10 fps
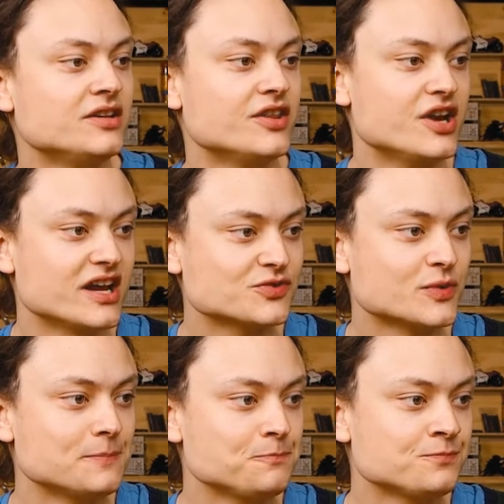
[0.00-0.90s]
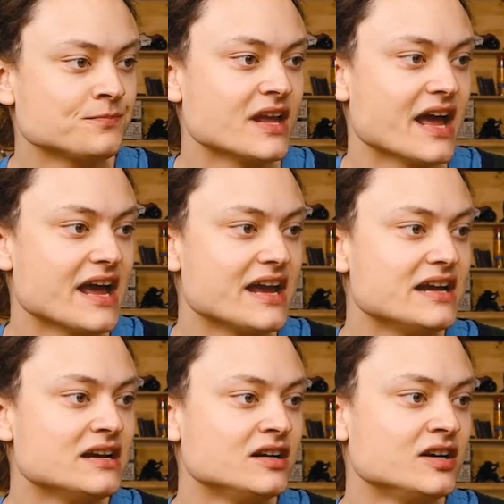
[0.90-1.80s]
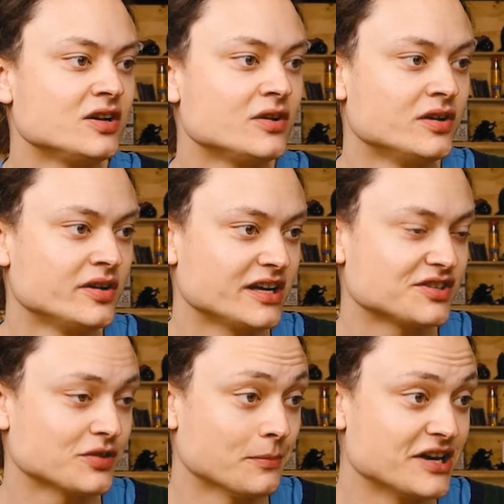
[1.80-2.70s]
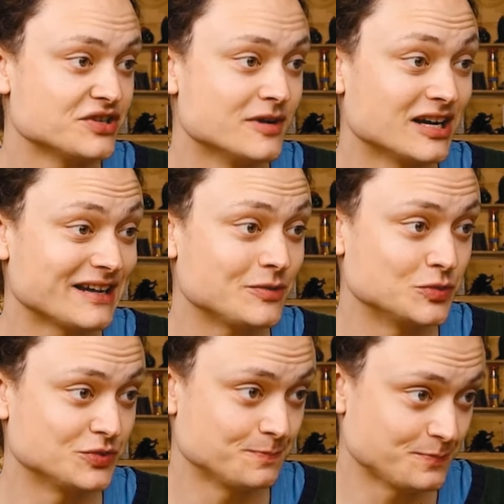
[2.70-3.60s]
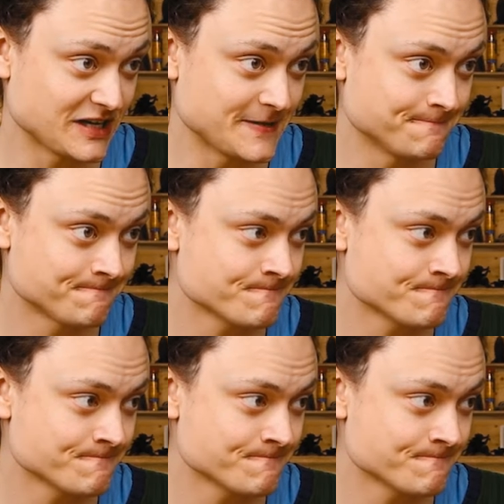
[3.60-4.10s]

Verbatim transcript: The next one, A exclamation mark equals B.